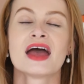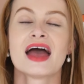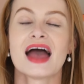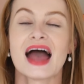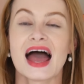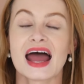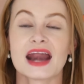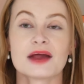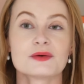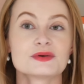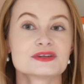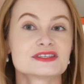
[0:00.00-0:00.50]

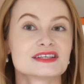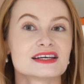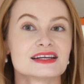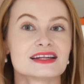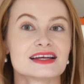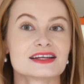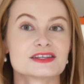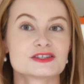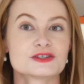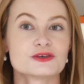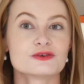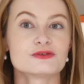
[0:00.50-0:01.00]
And I would say
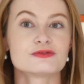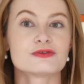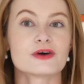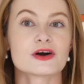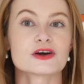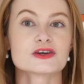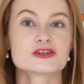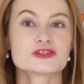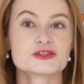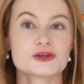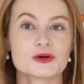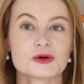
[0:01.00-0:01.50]
that so
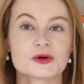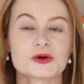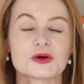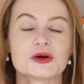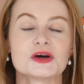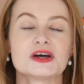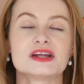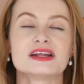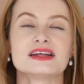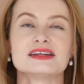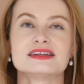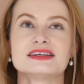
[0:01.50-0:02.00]
far so
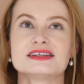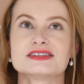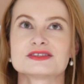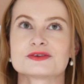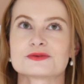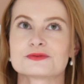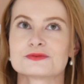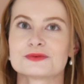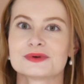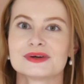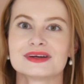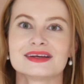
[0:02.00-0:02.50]
good. These are
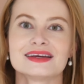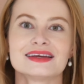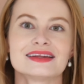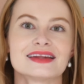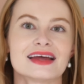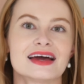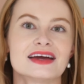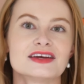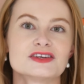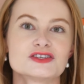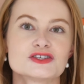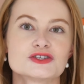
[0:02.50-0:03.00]
really
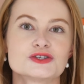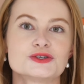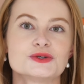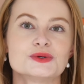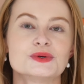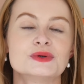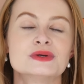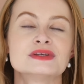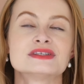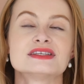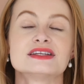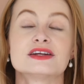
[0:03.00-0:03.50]
nice
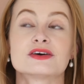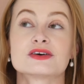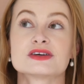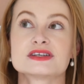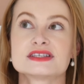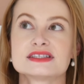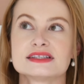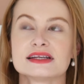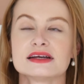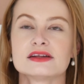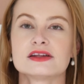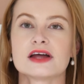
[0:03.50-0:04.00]
shoes. They're
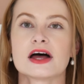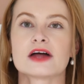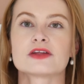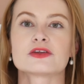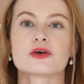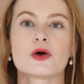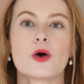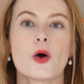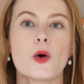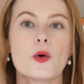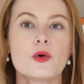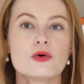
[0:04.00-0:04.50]
still
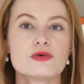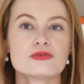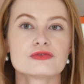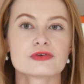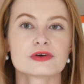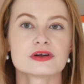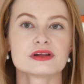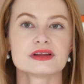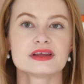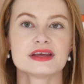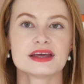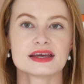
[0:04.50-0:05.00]
not
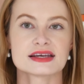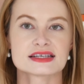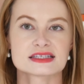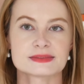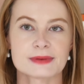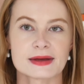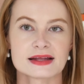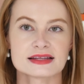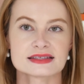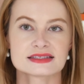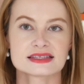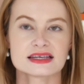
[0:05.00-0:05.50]
overly
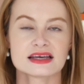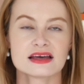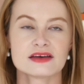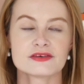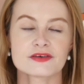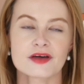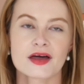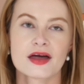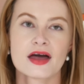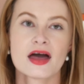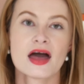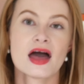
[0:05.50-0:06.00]

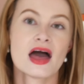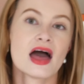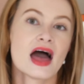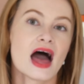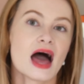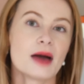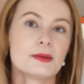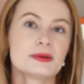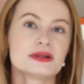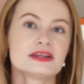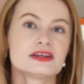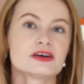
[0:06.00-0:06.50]
expensive.
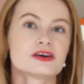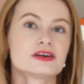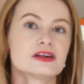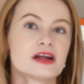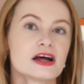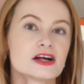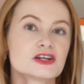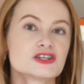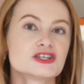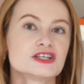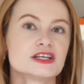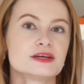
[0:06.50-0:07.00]
I mean, they're
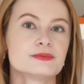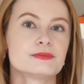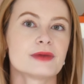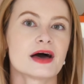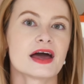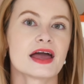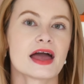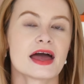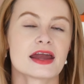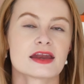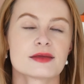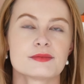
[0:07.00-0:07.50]
not cheap by
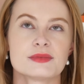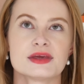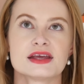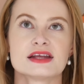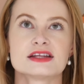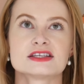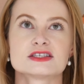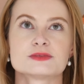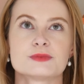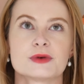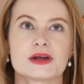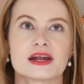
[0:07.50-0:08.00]
any
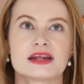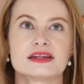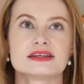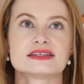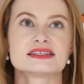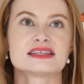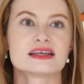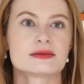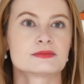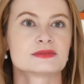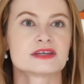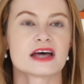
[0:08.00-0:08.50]
means, but at the
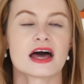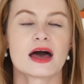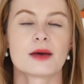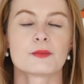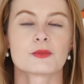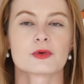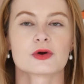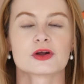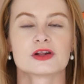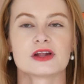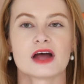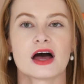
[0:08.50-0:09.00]
same time,
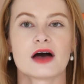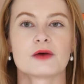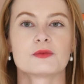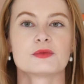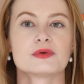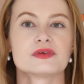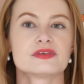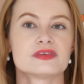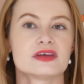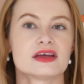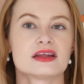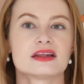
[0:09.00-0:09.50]
we're not
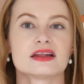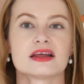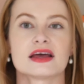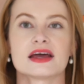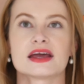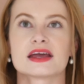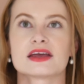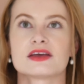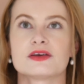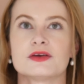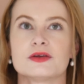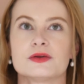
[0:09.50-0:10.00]
within,
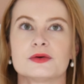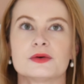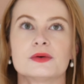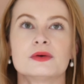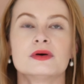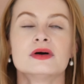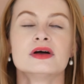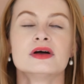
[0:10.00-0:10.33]
like, you know,